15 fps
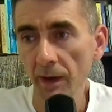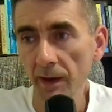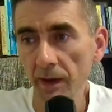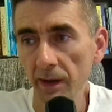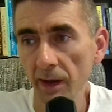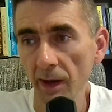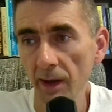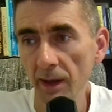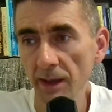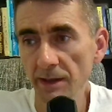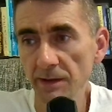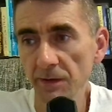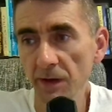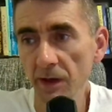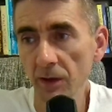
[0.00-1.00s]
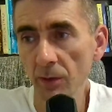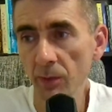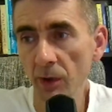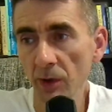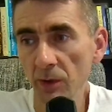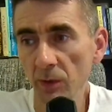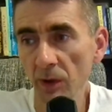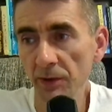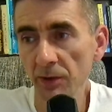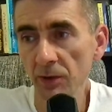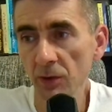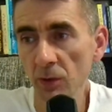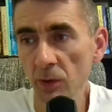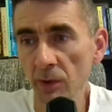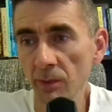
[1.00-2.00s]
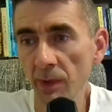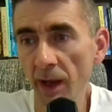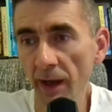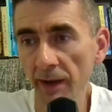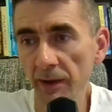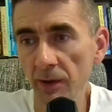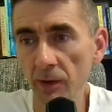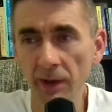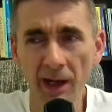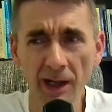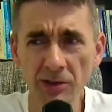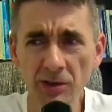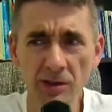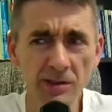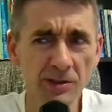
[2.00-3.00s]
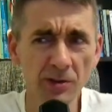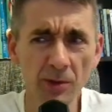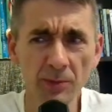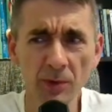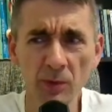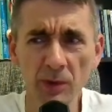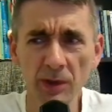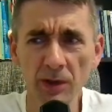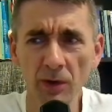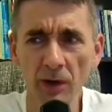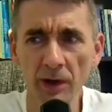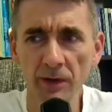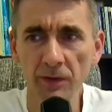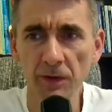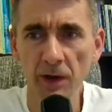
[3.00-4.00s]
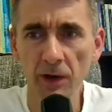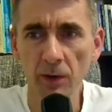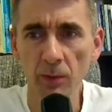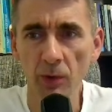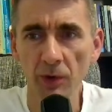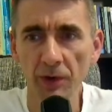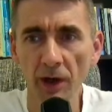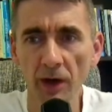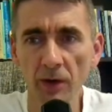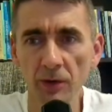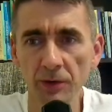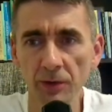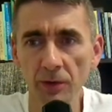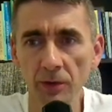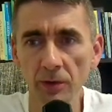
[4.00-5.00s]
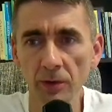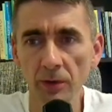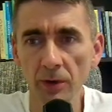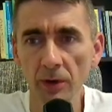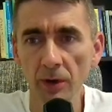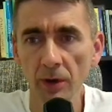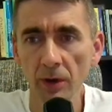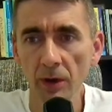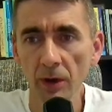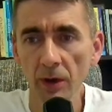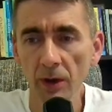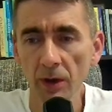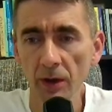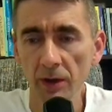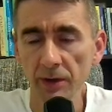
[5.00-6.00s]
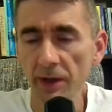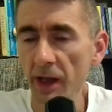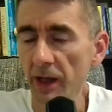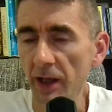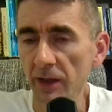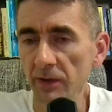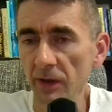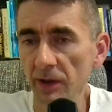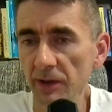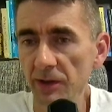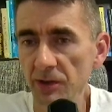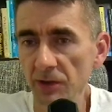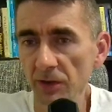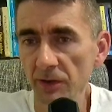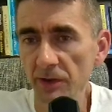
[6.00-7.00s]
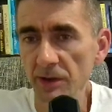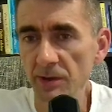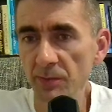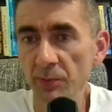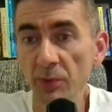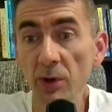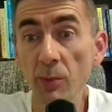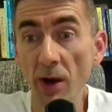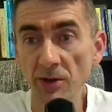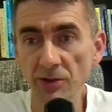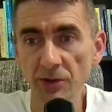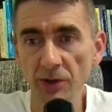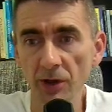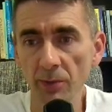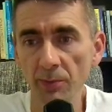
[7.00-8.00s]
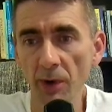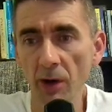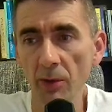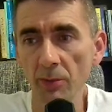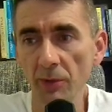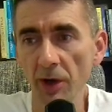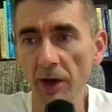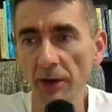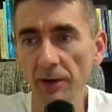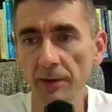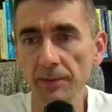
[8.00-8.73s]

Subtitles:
Yeah, let's think about what to do with black. You can actually stop the video and think about how to take advantage of this premature pawn break.